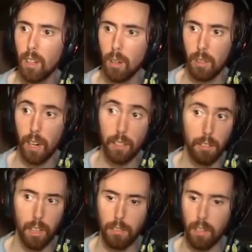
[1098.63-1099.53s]
Okay, this
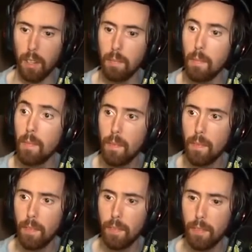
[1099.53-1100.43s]
guy's dead.
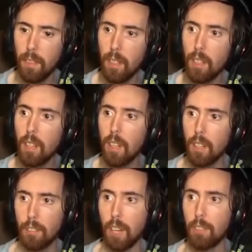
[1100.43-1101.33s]

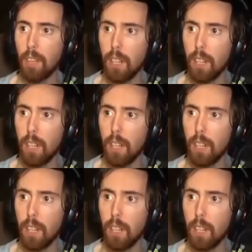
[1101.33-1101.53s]
This guy's dead.